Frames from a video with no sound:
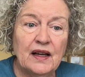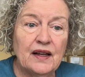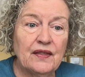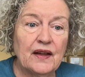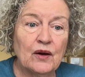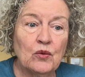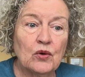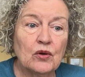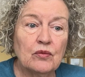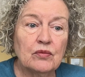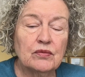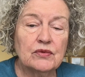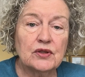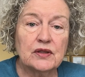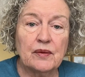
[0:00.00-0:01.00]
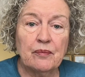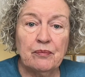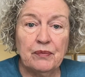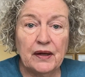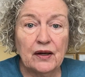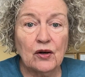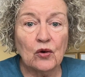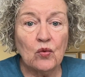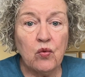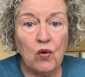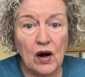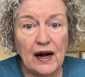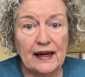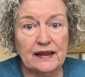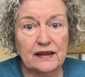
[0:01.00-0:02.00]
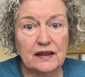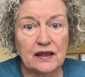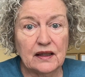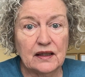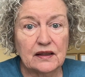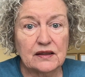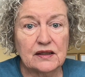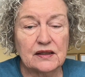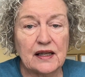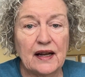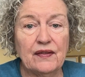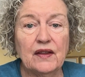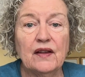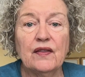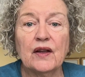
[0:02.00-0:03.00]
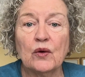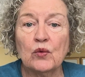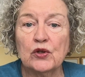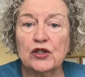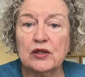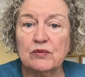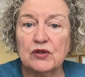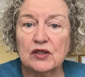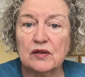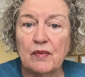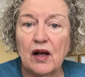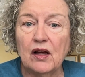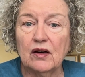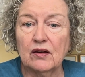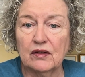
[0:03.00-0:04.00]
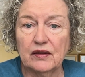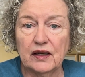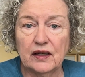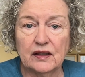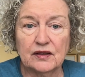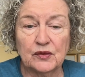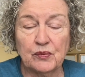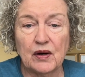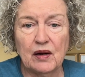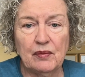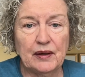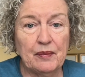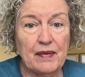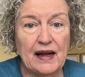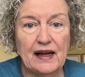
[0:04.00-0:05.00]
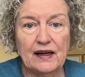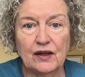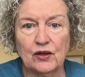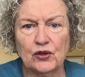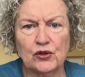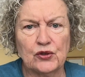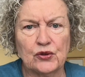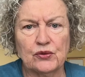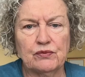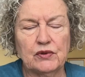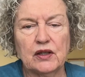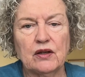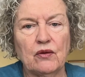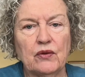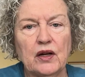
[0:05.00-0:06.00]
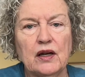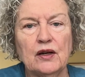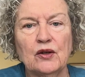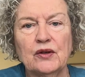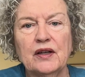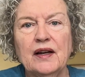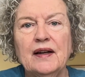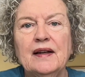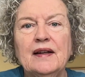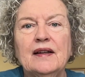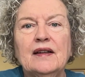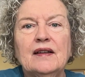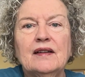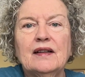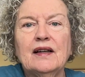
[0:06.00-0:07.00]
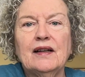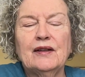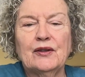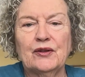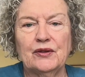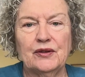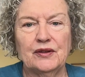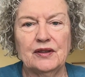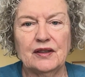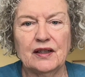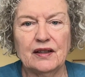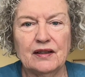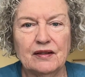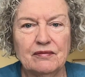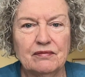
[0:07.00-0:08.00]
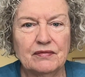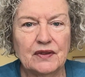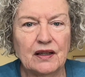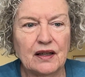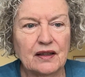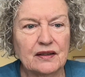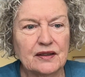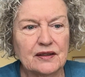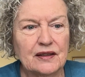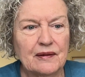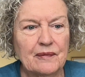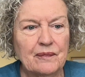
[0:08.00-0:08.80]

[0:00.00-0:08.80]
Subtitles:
There were some bigger white ducks, and then there was some smaller ducks, probably mallards or, colored ducks.